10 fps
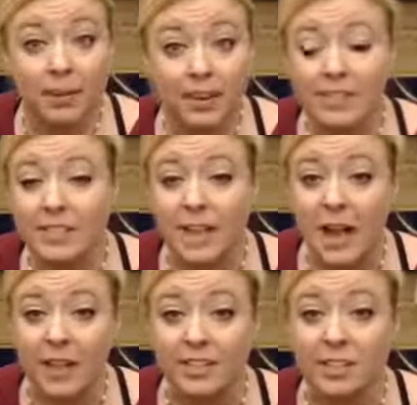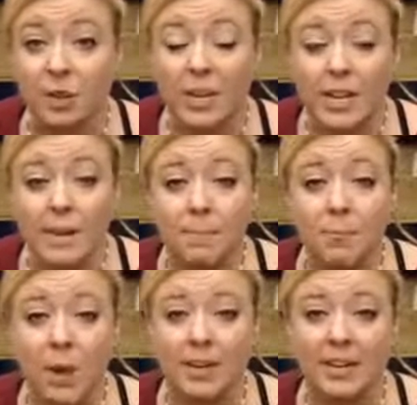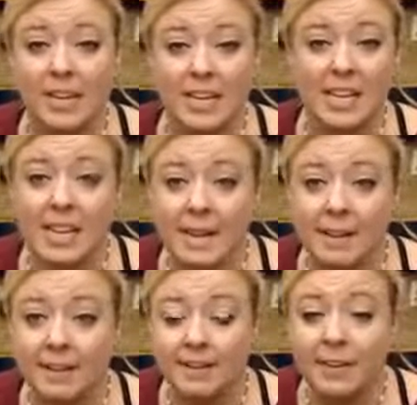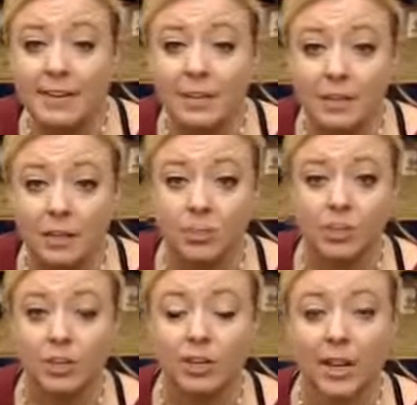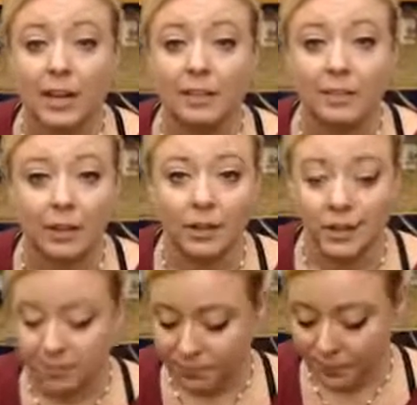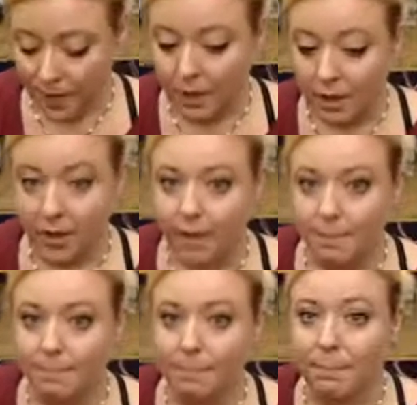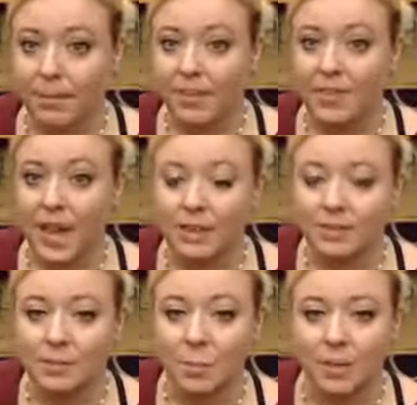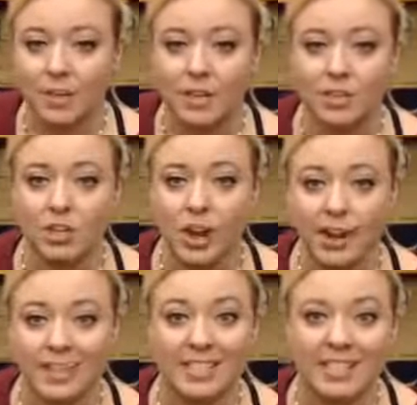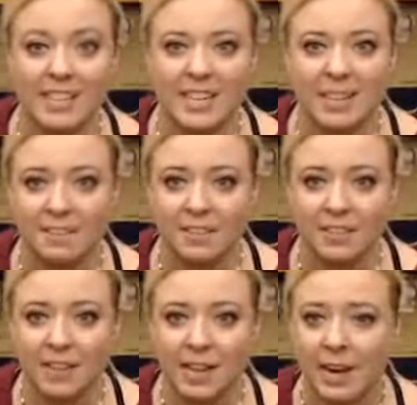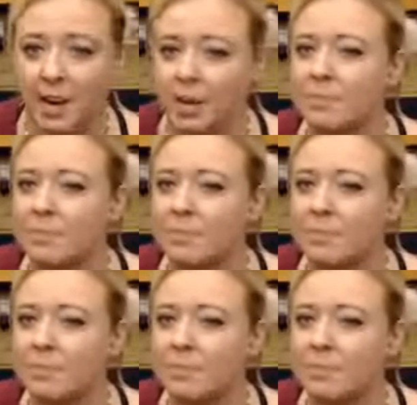his eyes, so he went even closer to get a look. But that's when the giant sniffed the air.